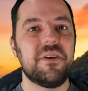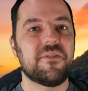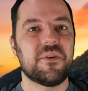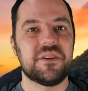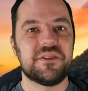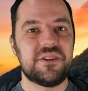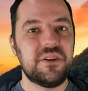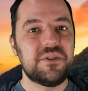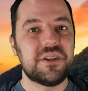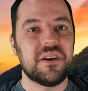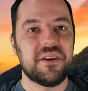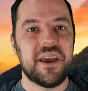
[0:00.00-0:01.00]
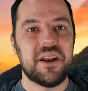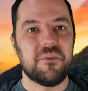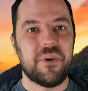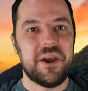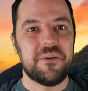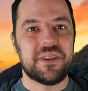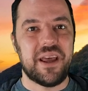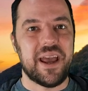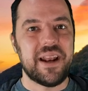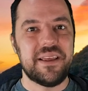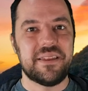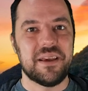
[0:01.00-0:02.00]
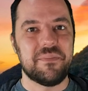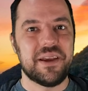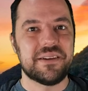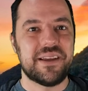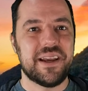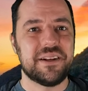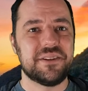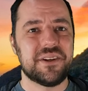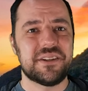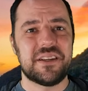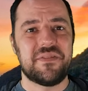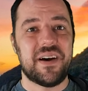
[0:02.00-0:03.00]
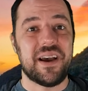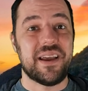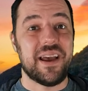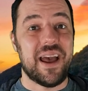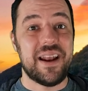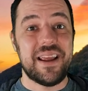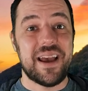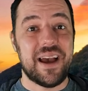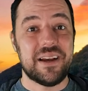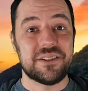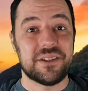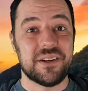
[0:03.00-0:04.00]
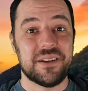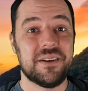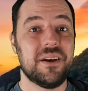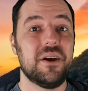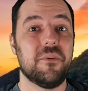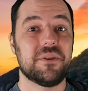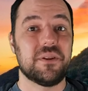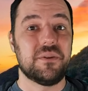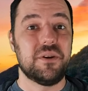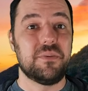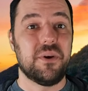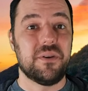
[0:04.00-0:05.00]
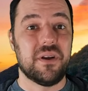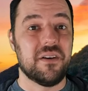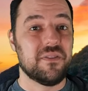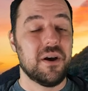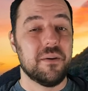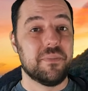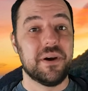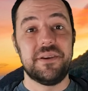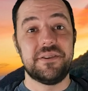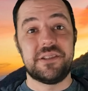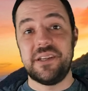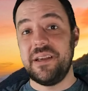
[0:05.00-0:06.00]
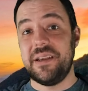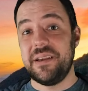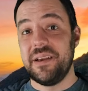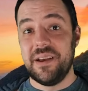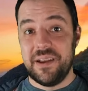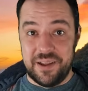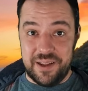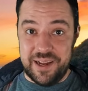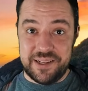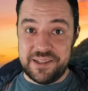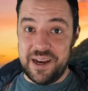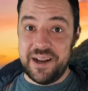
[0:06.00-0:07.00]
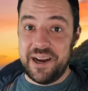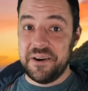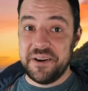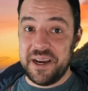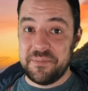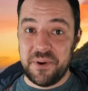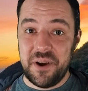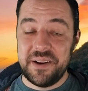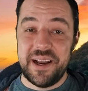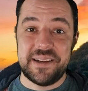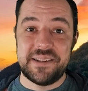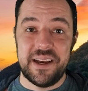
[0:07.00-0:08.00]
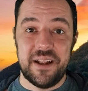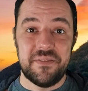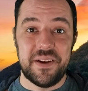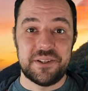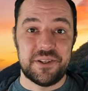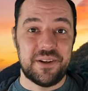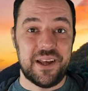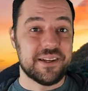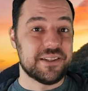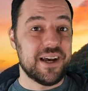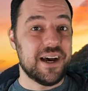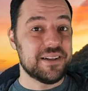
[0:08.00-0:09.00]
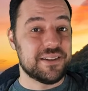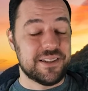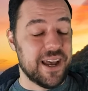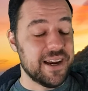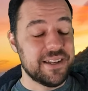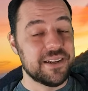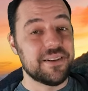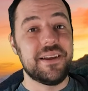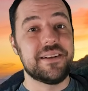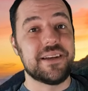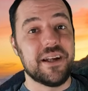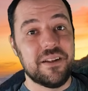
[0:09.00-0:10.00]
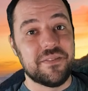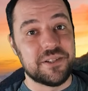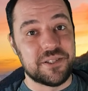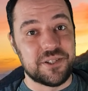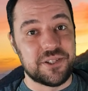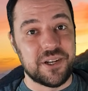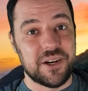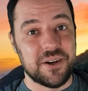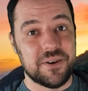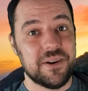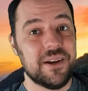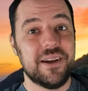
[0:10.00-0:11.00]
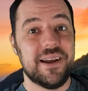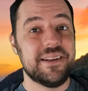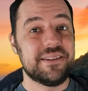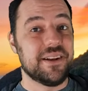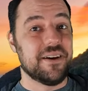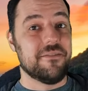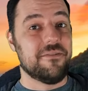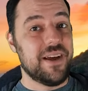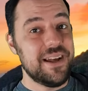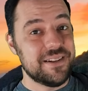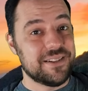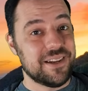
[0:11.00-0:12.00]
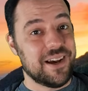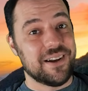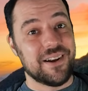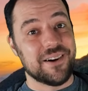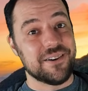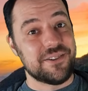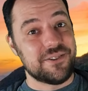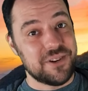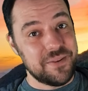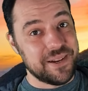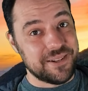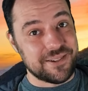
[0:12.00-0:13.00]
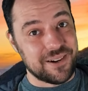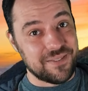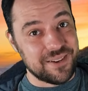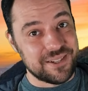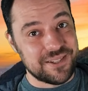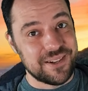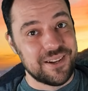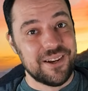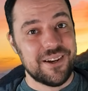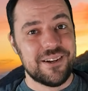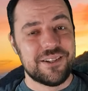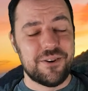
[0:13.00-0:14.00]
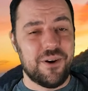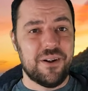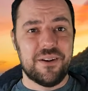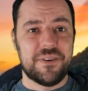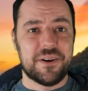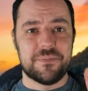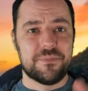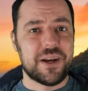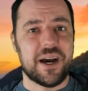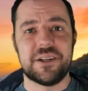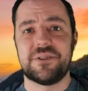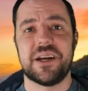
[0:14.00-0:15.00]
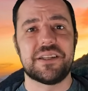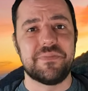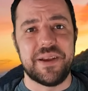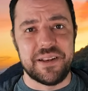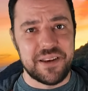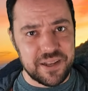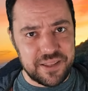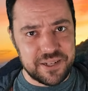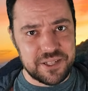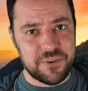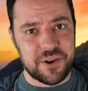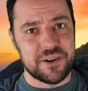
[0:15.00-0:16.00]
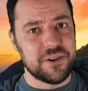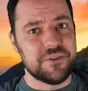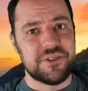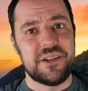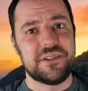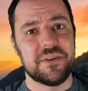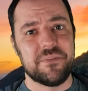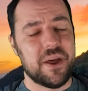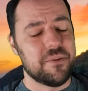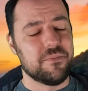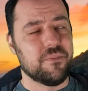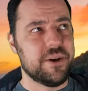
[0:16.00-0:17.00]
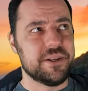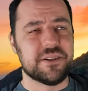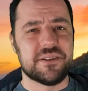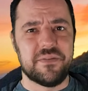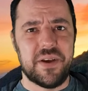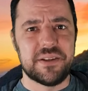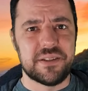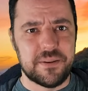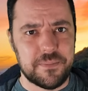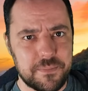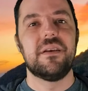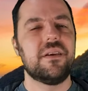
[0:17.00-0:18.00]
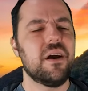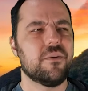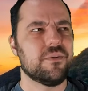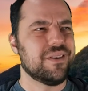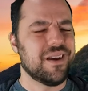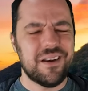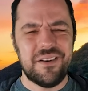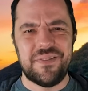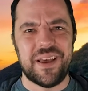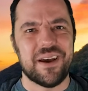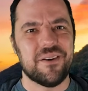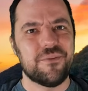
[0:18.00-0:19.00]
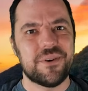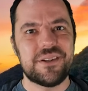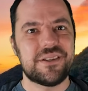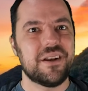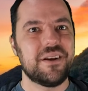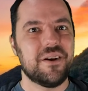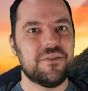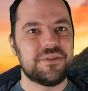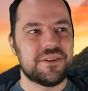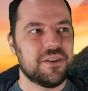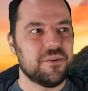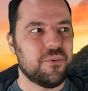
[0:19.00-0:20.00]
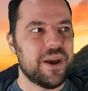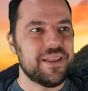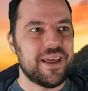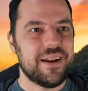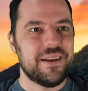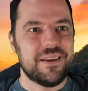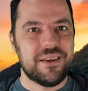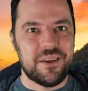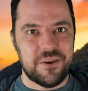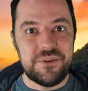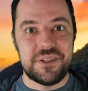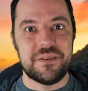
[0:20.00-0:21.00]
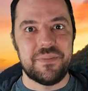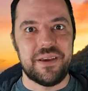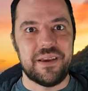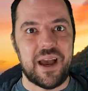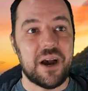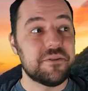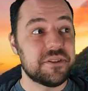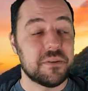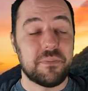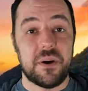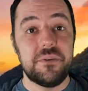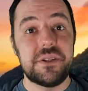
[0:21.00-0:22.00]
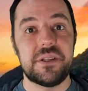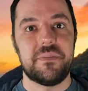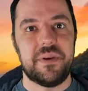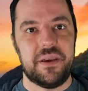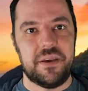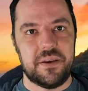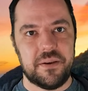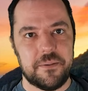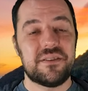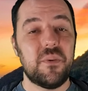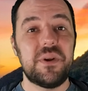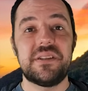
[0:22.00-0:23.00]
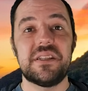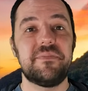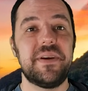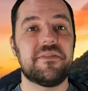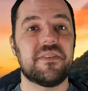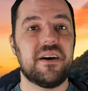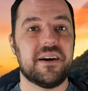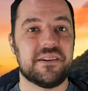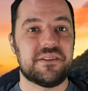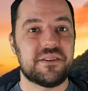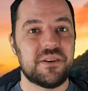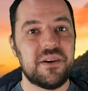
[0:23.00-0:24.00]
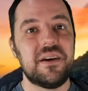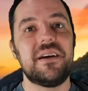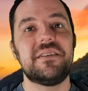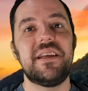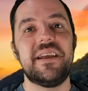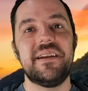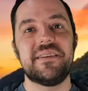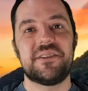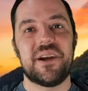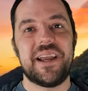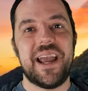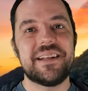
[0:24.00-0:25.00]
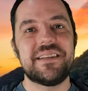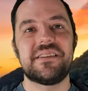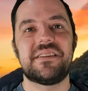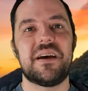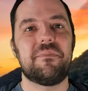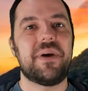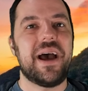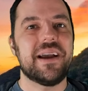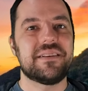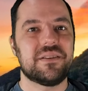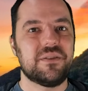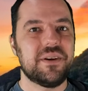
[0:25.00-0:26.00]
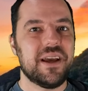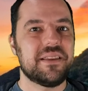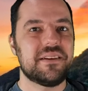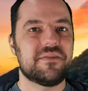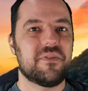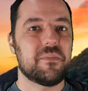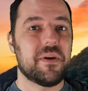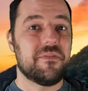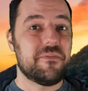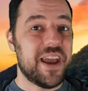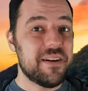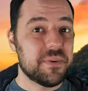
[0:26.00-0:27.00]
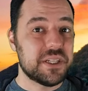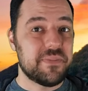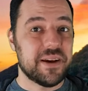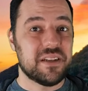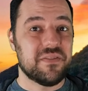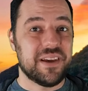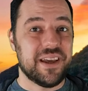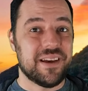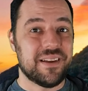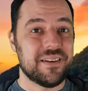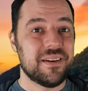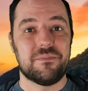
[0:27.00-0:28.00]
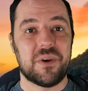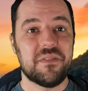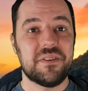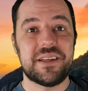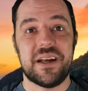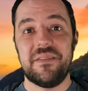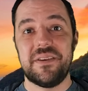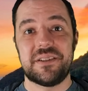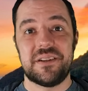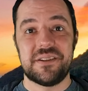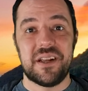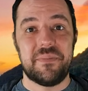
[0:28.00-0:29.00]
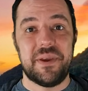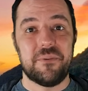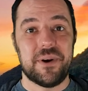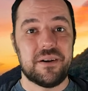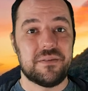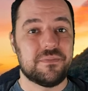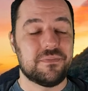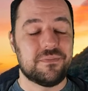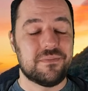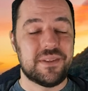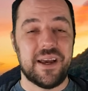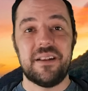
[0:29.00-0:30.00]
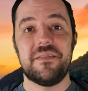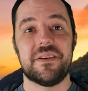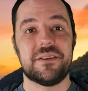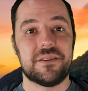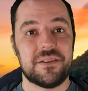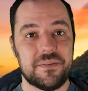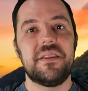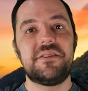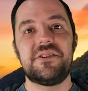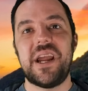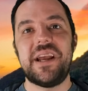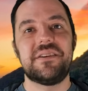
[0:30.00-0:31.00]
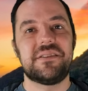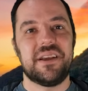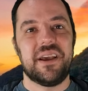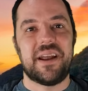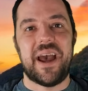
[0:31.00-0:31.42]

before the suits could get away with anything because they can justify any action with a loophole of, "But you see, it's not airing on broadcast television and it's not technically a television show, it's an event on our streaming service. So all of your contracts mean nothing to our new system that we just invented." No, none of that. We're just going to go to the way that it used to be, how it's supposed to be. So what does this mean for us? Taking a gigantic step back to look at this from a fan perspective again, Marvel television is going to be, well, television. This change isn't going